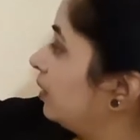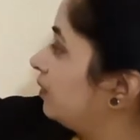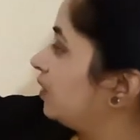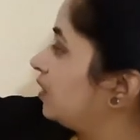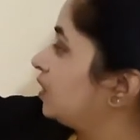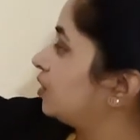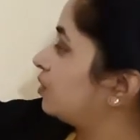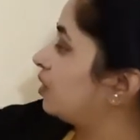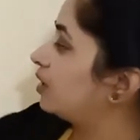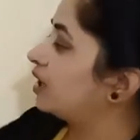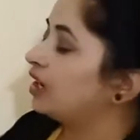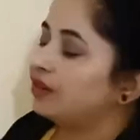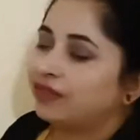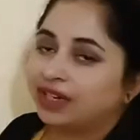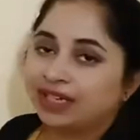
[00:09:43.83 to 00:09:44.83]
which is
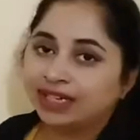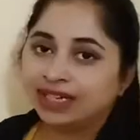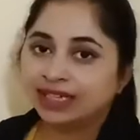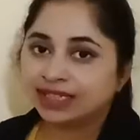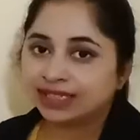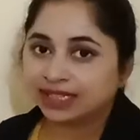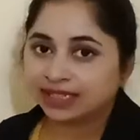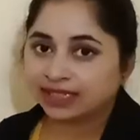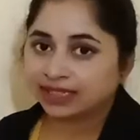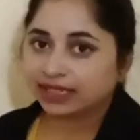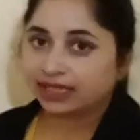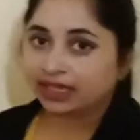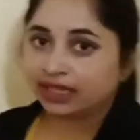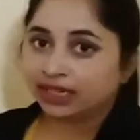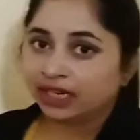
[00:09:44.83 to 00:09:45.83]
octave and
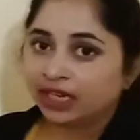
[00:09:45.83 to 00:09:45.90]
sestet.